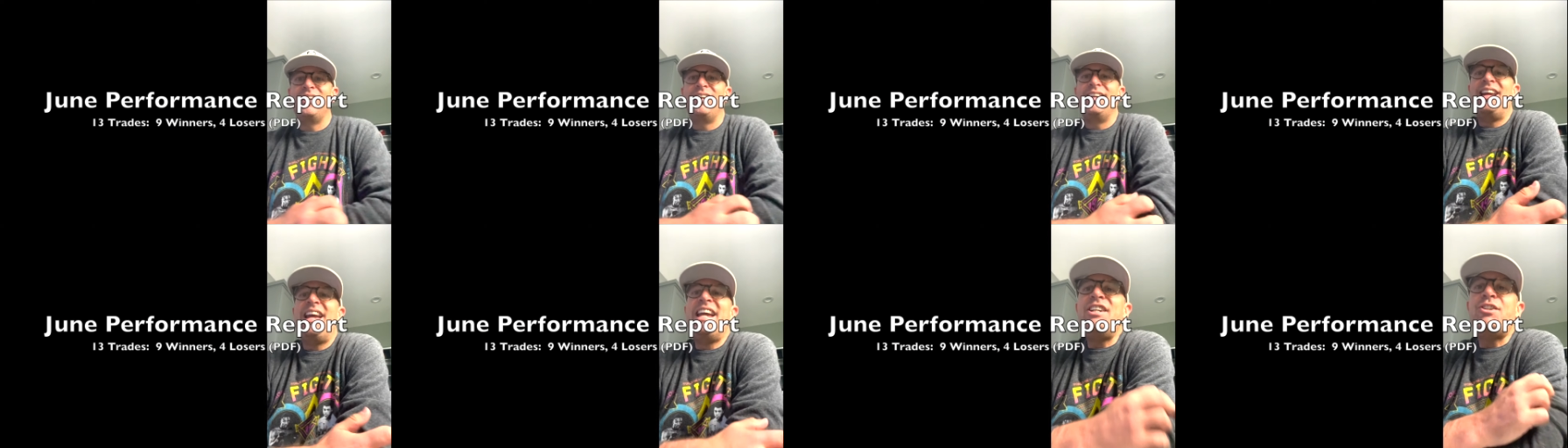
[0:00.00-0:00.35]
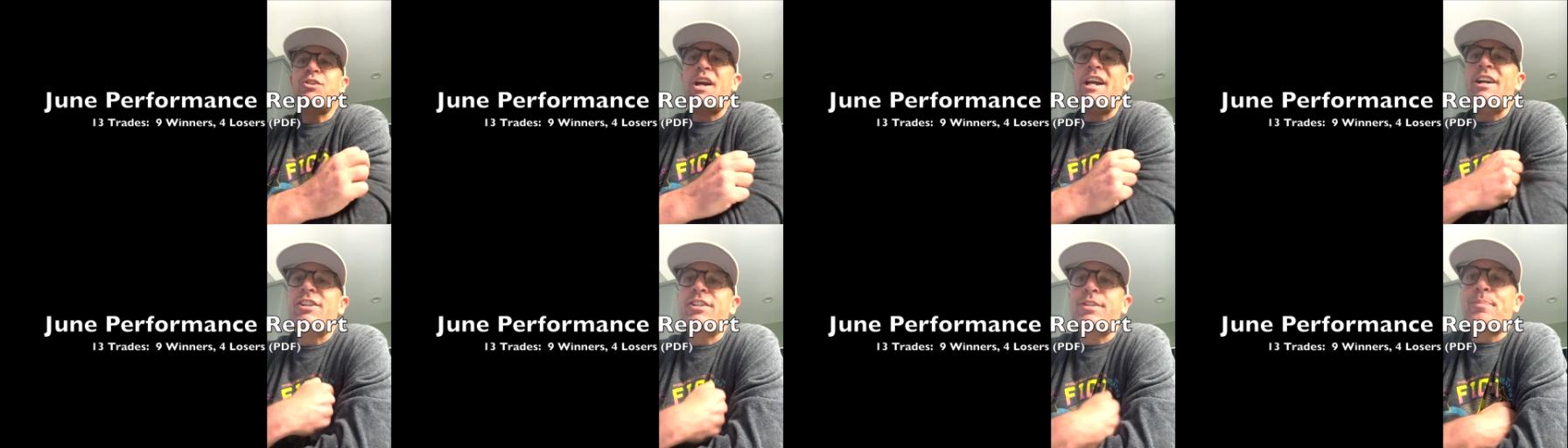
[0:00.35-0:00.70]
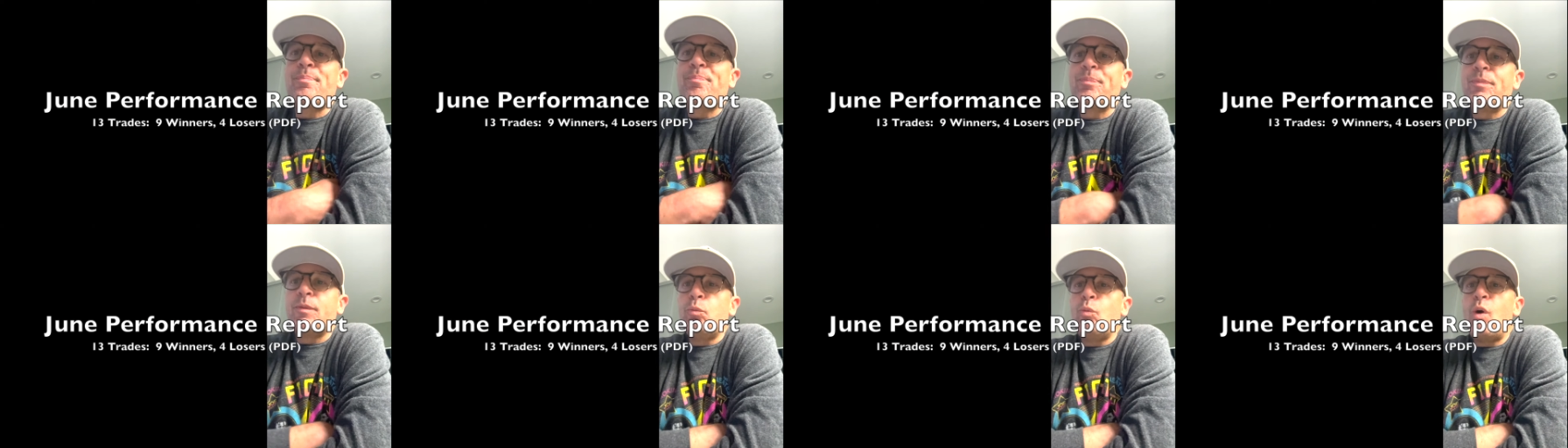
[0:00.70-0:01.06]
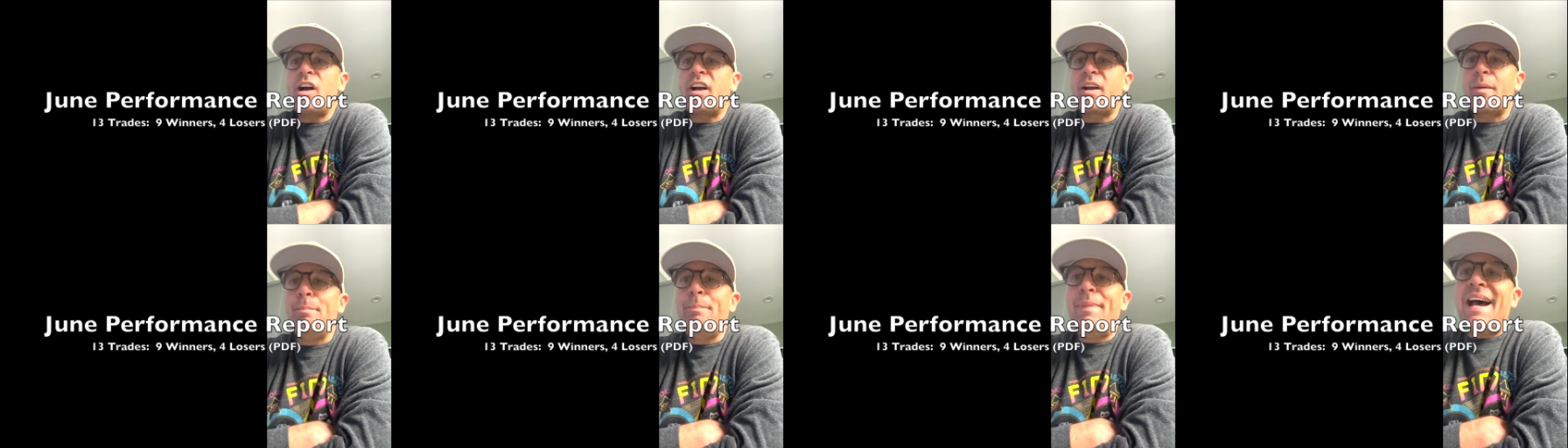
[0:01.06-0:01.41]
Hey traders,
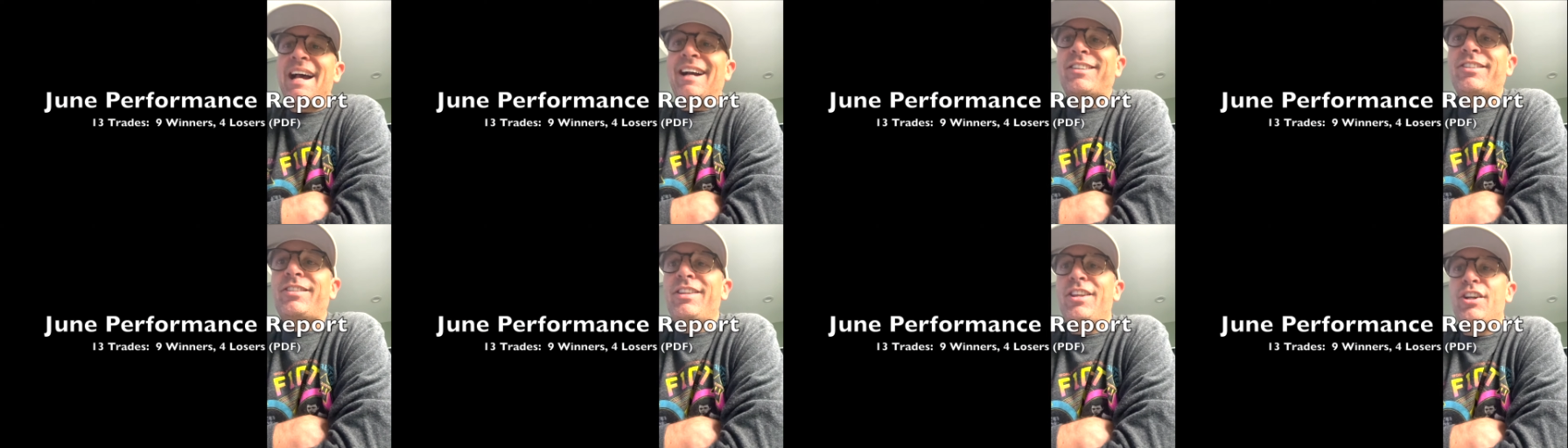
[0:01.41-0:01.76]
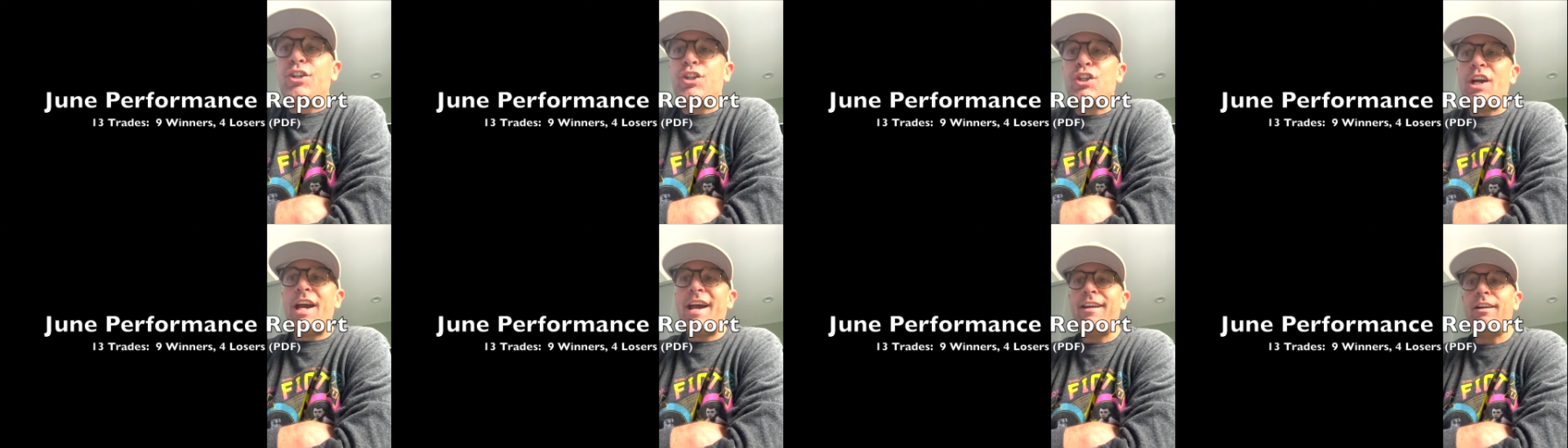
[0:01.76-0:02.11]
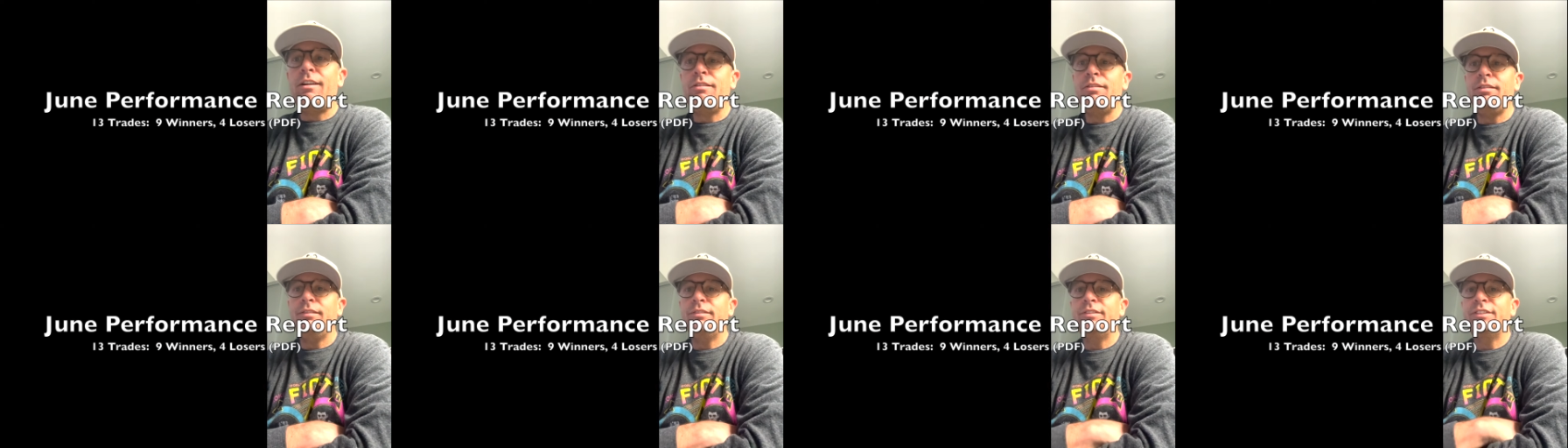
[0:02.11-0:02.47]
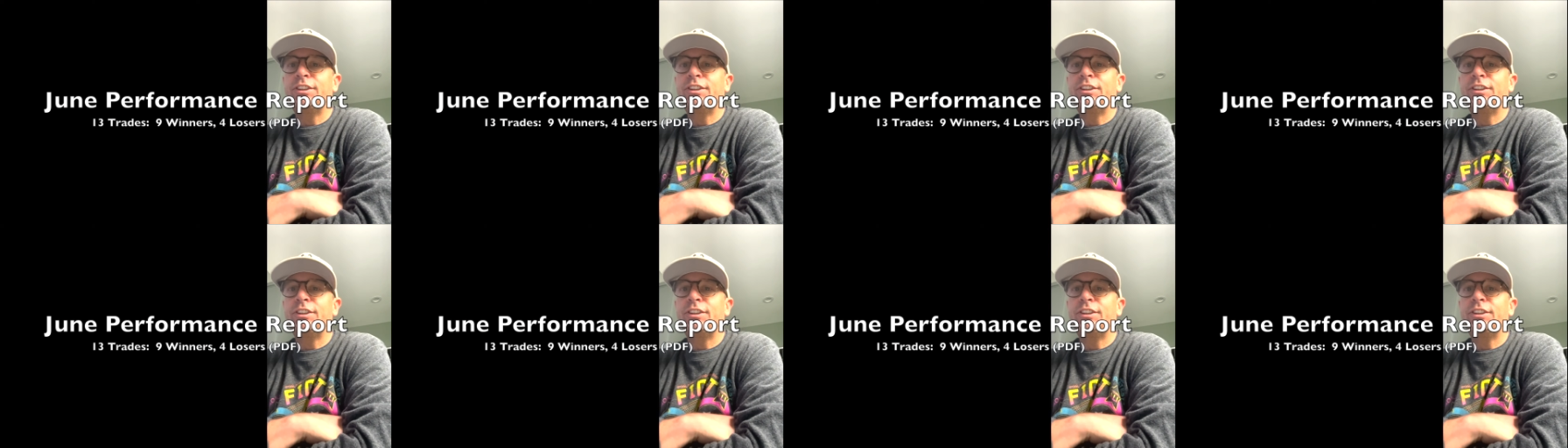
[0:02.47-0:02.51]
welcome back to the channel.